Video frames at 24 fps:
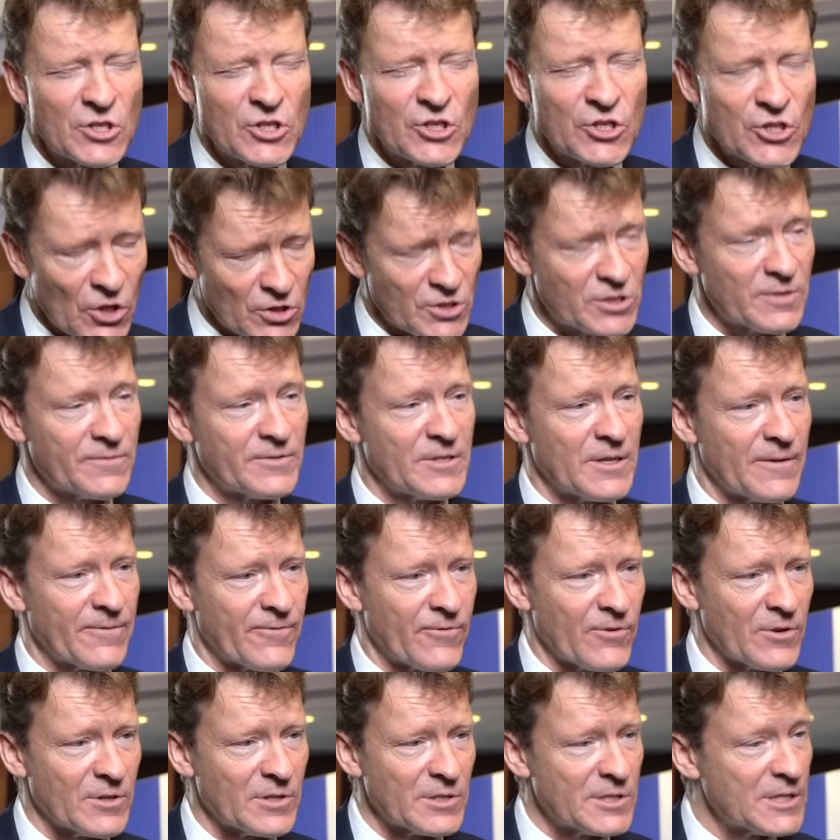jot of
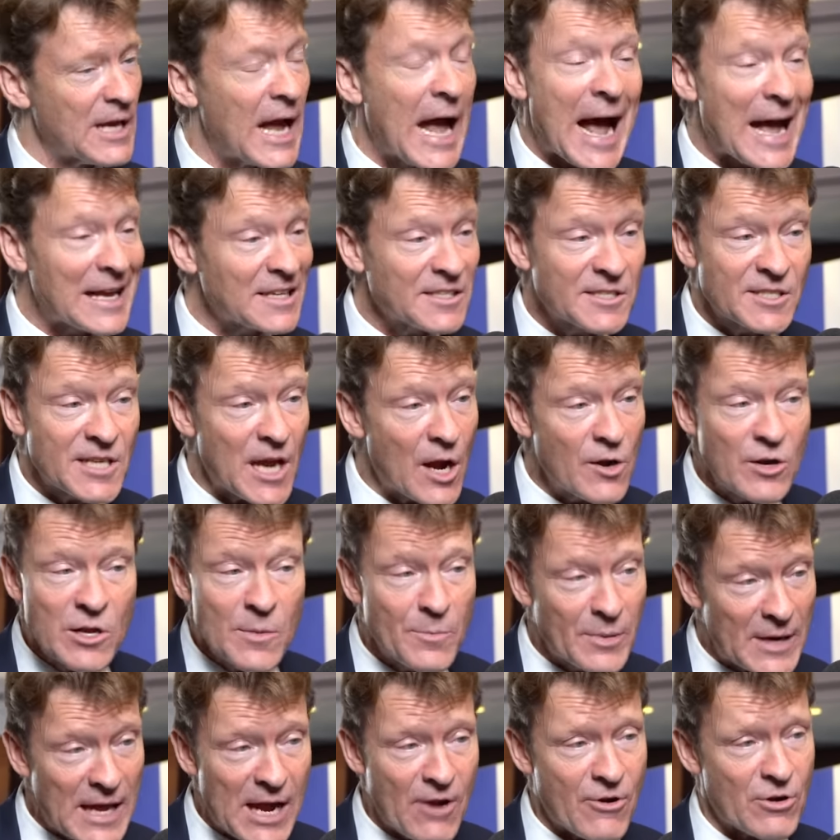difference, as Tony
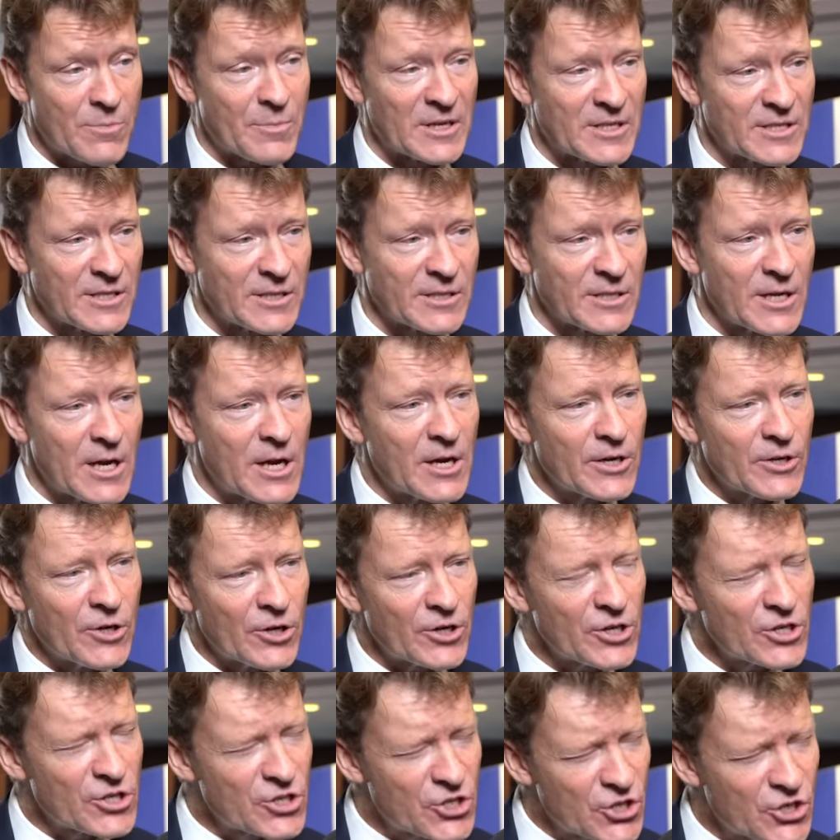Blair admitted,
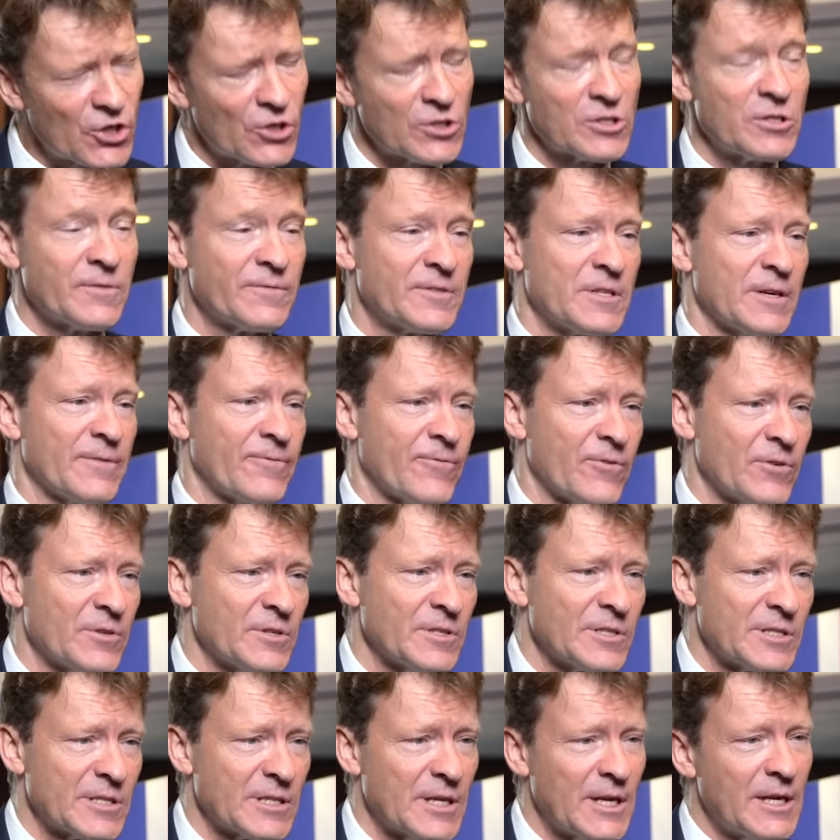not a jot of
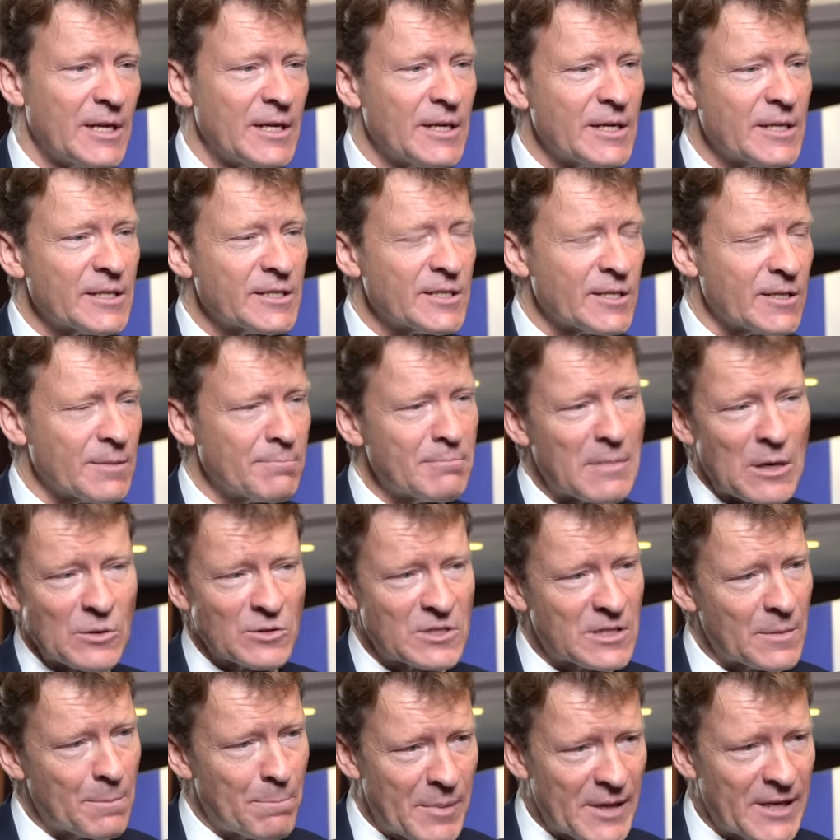difference to the
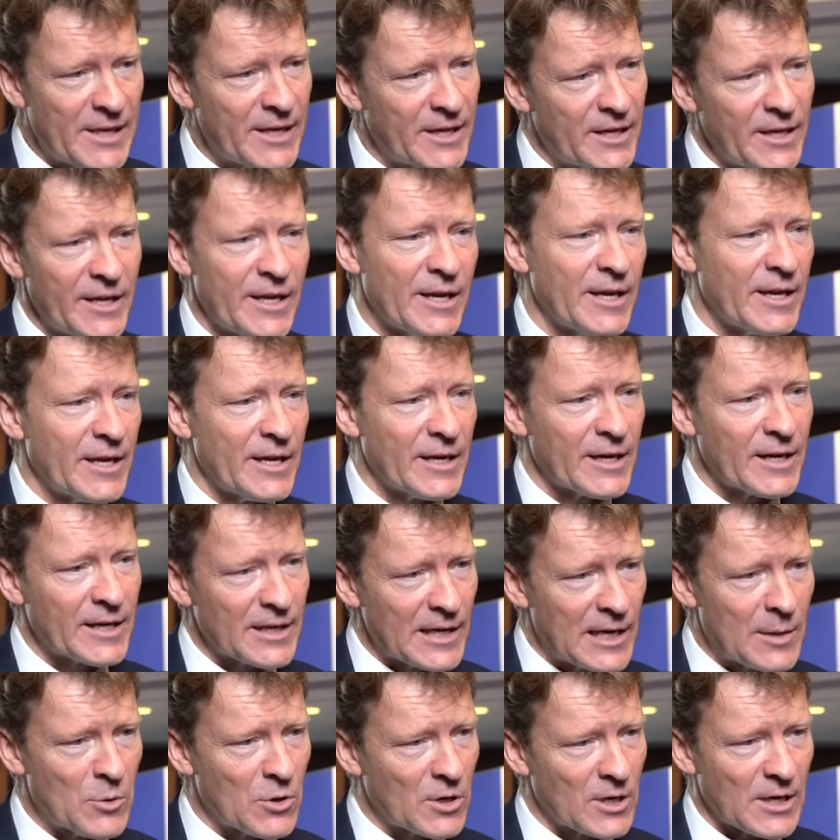multi-billion year
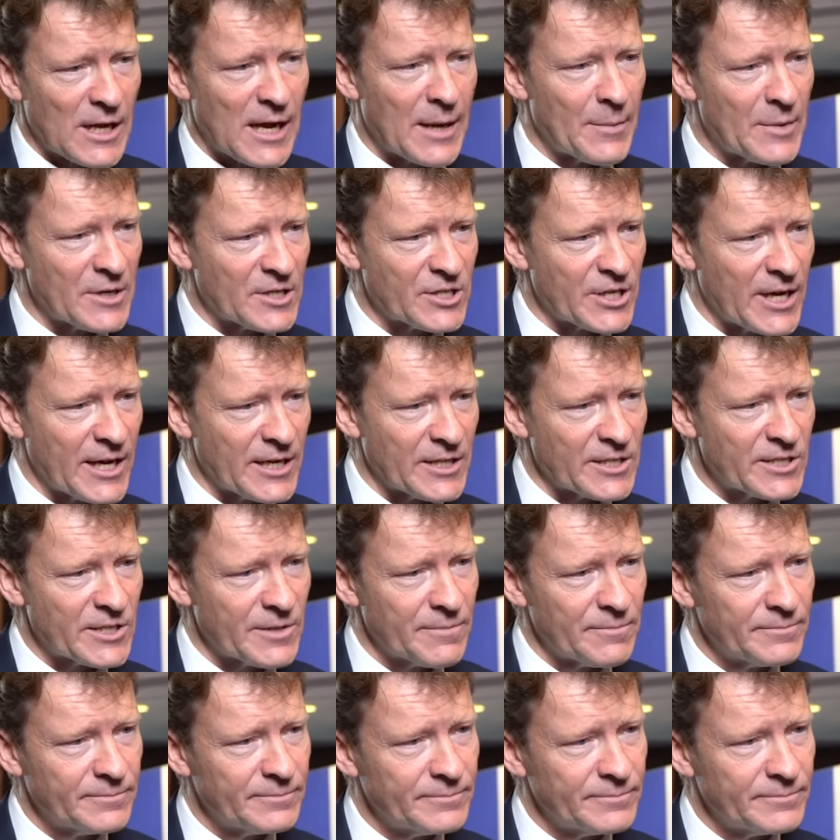global climate change.